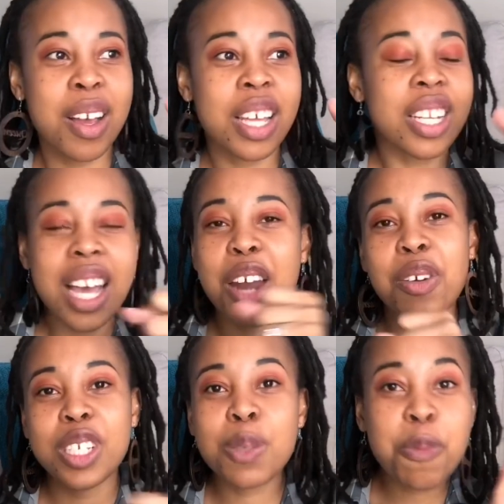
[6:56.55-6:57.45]

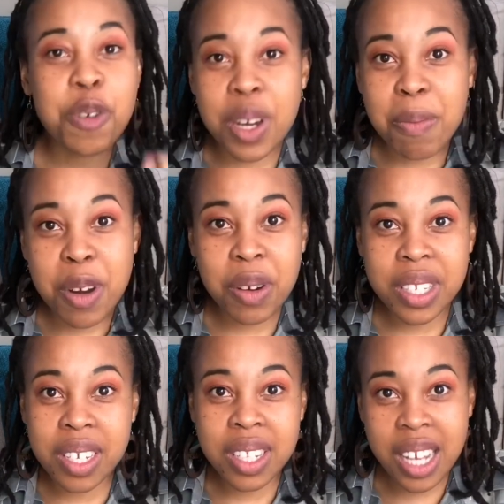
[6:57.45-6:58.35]
encourage
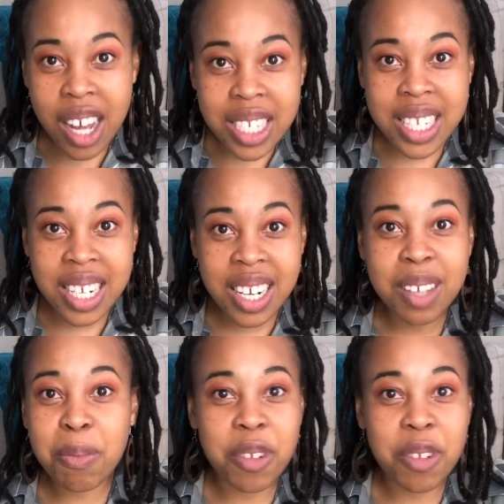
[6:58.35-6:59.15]
premarital counseling.